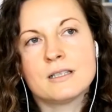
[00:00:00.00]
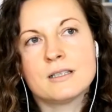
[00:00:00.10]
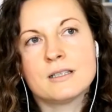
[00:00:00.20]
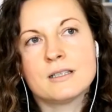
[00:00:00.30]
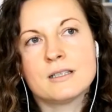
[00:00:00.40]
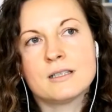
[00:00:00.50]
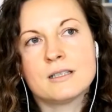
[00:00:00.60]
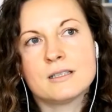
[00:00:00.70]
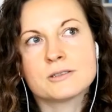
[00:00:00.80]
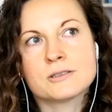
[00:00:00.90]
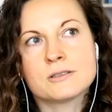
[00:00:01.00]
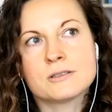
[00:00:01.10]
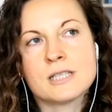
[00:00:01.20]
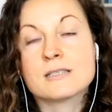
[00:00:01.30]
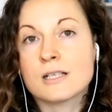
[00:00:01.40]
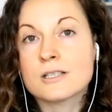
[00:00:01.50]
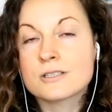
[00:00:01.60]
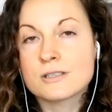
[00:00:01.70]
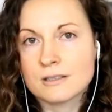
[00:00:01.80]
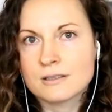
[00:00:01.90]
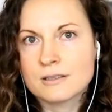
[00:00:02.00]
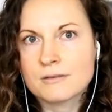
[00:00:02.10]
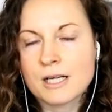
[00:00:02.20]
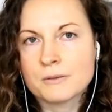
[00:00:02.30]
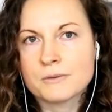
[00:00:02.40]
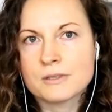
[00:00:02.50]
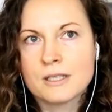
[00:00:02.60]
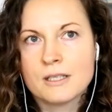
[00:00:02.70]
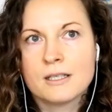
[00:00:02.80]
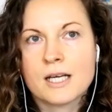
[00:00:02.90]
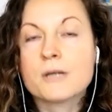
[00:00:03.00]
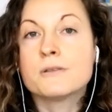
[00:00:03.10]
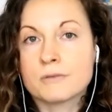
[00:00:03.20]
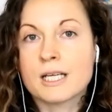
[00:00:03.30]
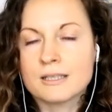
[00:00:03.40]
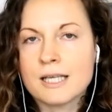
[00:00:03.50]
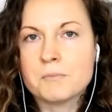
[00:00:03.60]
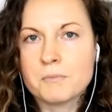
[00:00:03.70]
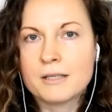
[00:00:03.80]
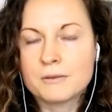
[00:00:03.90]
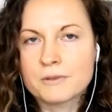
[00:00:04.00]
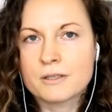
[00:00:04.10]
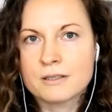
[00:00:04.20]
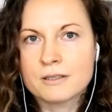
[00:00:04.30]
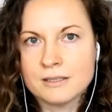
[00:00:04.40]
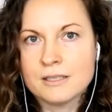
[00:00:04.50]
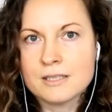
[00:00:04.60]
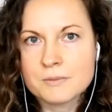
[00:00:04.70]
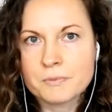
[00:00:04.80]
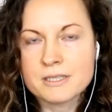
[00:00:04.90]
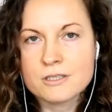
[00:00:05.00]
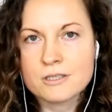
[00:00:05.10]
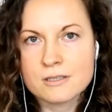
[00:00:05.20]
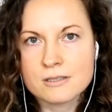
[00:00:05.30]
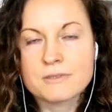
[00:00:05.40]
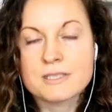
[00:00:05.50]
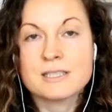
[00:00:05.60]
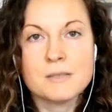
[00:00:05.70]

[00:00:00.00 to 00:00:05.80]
the the that that discussion around how you reclaim power in these positions